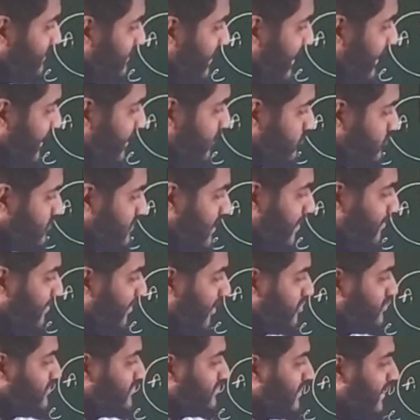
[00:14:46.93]
3 twos are,
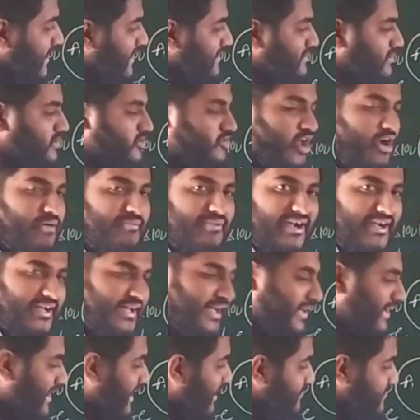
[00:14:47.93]
because 3 is
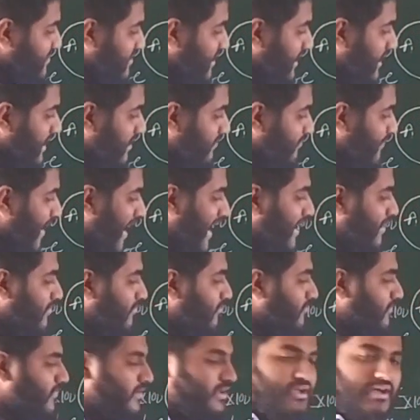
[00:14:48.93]
denominator, comes here
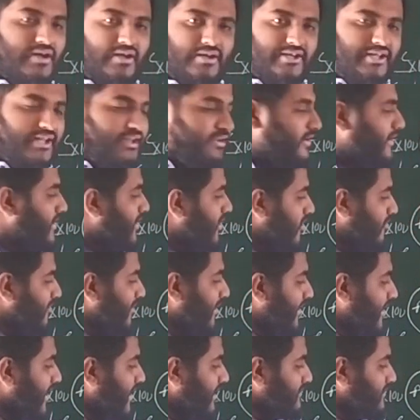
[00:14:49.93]
in the
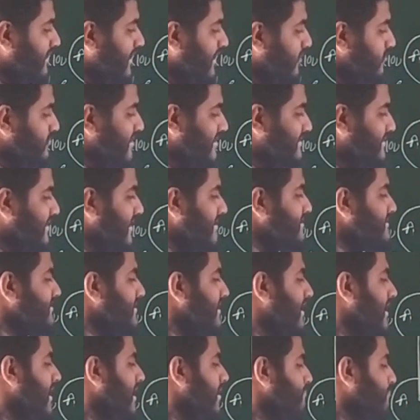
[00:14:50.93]
denominator. 3 twos are
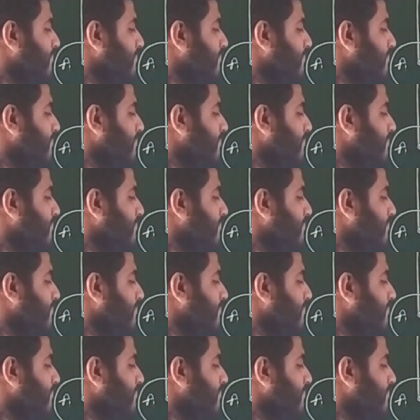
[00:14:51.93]
6.